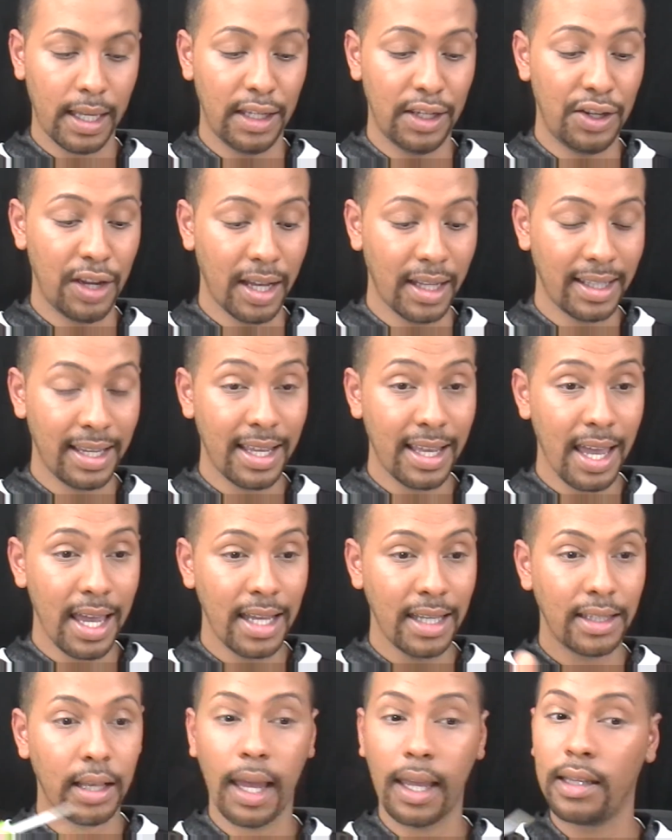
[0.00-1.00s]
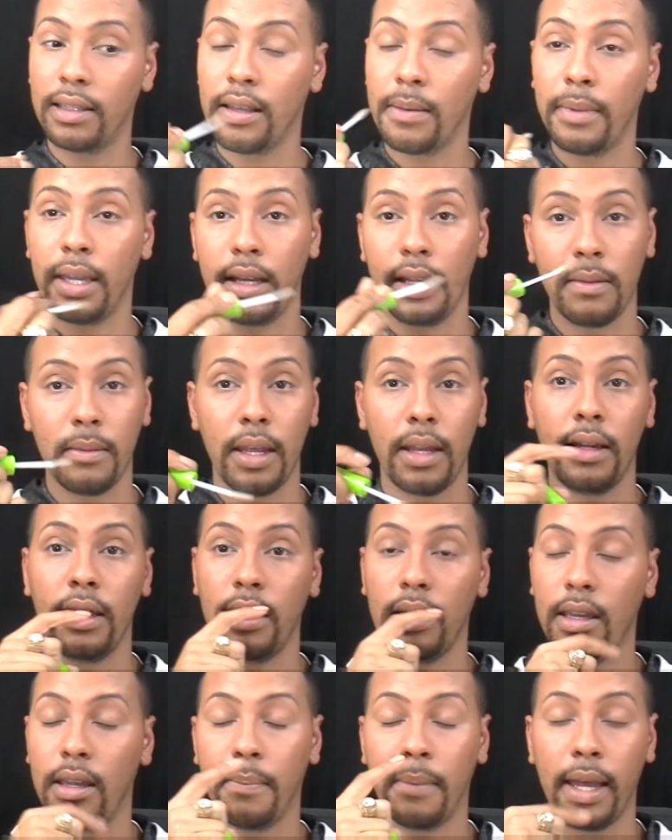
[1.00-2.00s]
Just in case I get some
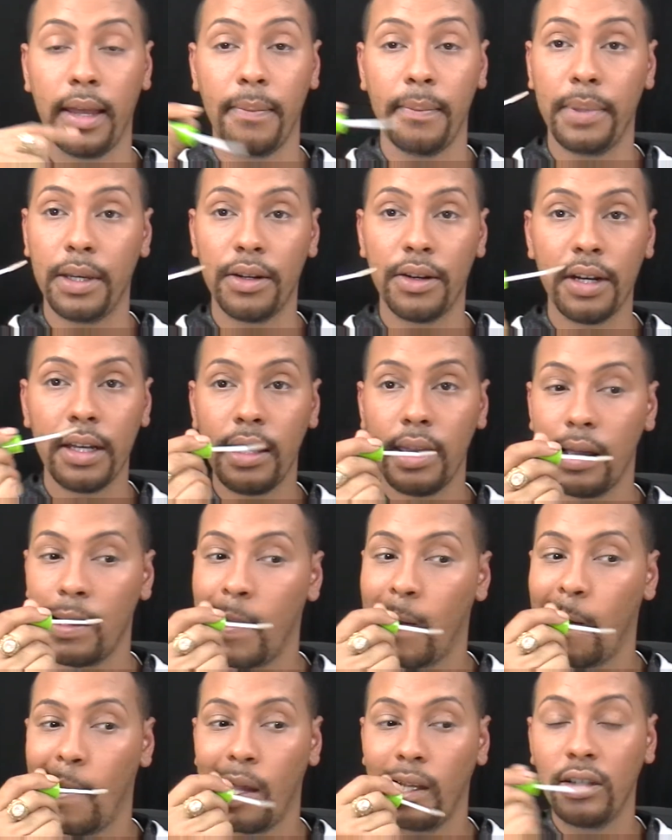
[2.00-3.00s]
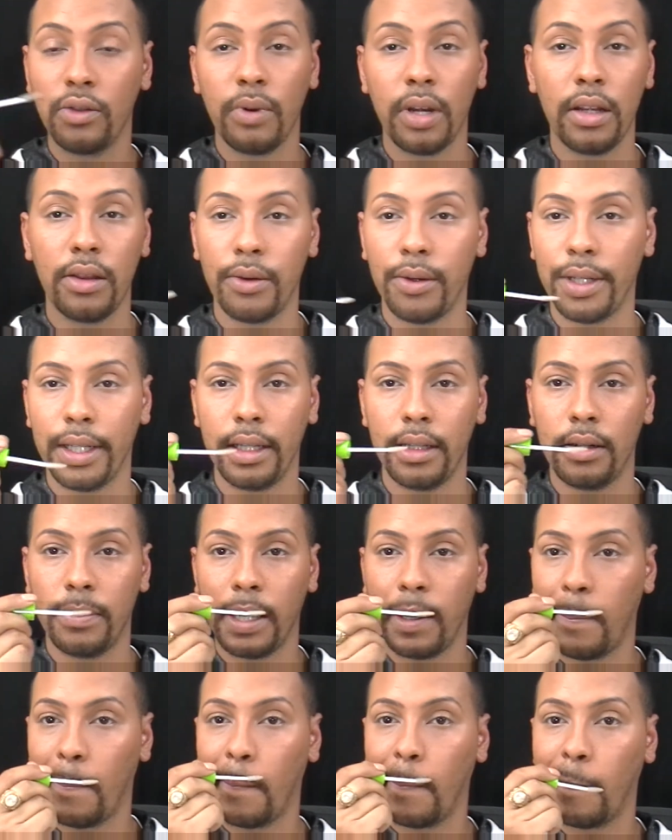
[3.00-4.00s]
any in my beard or anything, I just run it through it a little bit.